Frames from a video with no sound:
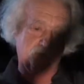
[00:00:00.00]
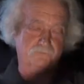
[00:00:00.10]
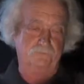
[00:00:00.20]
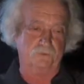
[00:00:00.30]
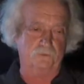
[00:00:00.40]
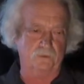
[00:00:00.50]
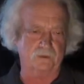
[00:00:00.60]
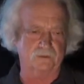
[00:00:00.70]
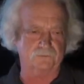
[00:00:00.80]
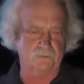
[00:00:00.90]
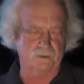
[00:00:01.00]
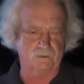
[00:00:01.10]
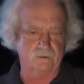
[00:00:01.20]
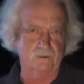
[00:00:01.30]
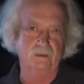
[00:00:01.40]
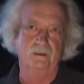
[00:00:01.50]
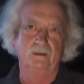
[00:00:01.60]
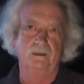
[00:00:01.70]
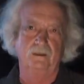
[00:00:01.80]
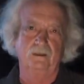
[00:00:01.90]
off the corners when...
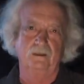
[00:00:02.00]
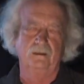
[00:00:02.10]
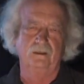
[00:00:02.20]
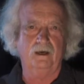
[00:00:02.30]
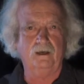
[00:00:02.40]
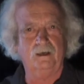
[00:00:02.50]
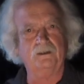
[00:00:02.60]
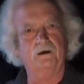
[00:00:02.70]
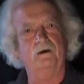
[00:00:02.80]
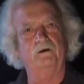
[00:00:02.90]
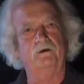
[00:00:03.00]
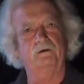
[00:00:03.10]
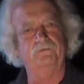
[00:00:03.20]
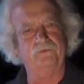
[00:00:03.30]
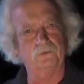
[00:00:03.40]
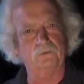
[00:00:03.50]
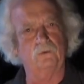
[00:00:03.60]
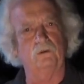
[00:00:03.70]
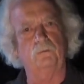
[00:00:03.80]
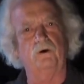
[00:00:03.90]
I thought I heard a
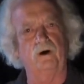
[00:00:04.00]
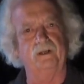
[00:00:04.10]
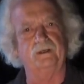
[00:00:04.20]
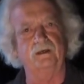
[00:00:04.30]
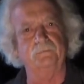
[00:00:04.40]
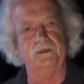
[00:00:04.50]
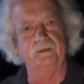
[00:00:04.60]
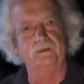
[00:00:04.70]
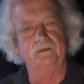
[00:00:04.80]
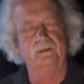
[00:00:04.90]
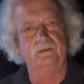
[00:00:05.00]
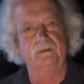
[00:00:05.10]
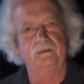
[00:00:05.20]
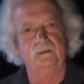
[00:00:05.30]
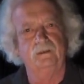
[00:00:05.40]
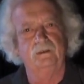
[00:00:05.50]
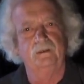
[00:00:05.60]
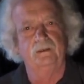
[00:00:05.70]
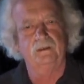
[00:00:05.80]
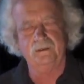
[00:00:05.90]
funeral party coming.
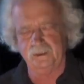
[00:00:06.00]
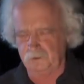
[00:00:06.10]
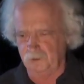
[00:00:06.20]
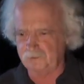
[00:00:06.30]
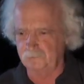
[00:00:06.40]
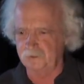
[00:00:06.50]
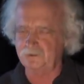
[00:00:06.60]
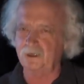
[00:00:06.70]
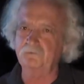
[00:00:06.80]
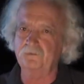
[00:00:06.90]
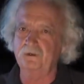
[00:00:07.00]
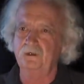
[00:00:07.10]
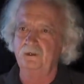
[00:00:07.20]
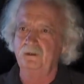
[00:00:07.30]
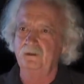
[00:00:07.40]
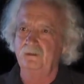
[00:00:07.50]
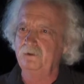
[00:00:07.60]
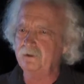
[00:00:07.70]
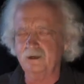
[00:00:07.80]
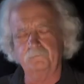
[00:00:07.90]
And I thought to myself,
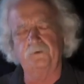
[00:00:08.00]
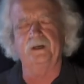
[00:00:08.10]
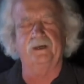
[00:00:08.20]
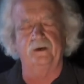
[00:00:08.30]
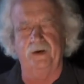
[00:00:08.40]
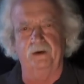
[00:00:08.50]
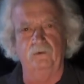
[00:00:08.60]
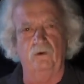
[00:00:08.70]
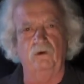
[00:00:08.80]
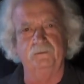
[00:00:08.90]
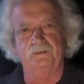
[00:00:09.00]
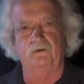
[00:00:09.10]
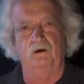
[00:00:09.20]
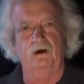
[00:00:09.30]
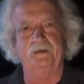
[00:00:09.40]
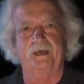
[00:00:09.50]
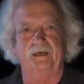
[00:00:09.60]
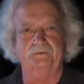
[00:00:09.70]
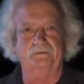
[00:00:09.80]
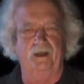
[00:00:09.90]
they're not bringing around old Mr.
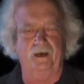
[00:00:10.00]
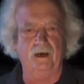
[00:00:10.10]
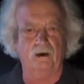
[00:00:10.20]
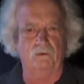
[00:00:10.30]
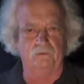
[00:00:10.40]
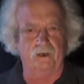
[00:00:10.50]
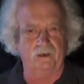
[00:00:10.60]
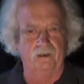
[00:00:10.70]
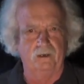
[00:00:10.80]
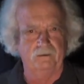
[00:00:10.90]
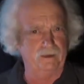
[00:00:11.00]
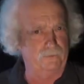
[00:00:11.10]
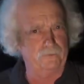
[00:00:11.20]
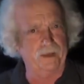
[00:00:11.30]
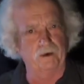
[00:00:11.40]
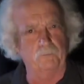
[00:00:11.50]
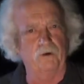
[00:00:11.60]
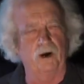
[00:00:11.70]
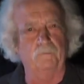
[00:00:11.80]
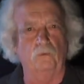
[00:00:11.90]
Arbogast now, not, not without a
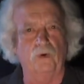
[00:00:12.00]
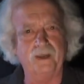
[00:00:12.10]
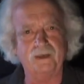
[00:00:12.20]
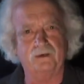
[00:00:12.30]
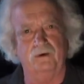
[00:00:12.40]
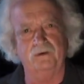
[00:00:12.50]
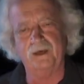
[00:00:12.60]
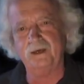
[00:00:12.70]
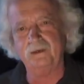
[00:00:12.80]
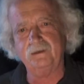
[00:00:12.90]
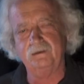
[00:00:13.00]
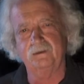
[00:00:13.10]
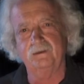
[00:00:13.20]
proper wake, are they?